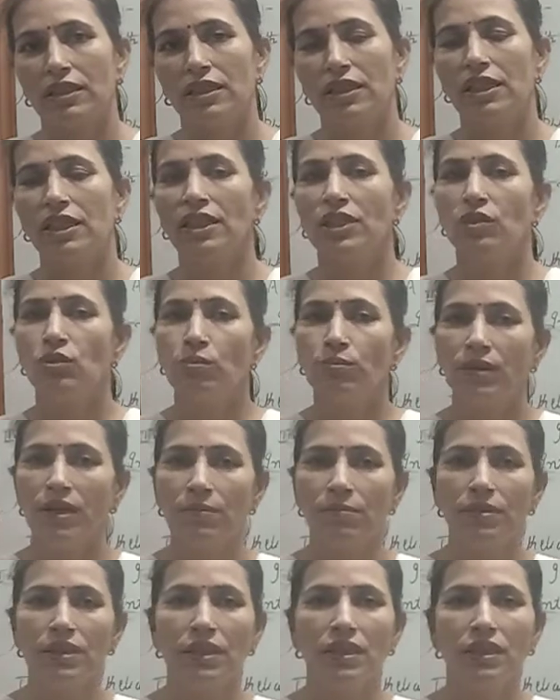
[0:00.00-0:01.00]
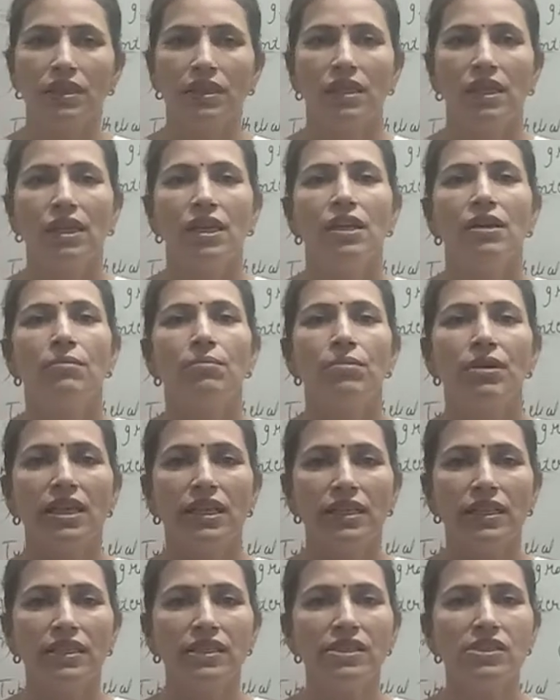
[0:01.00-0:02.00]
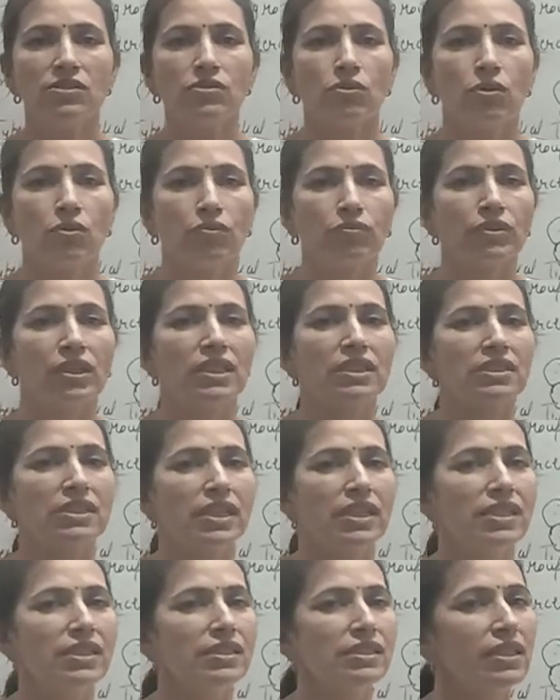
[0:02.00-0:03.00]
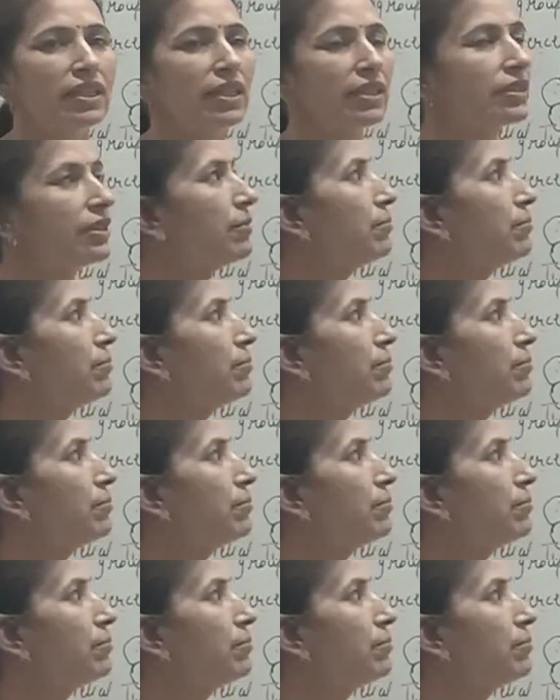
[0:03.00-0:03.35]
In human being, billions of the cells are the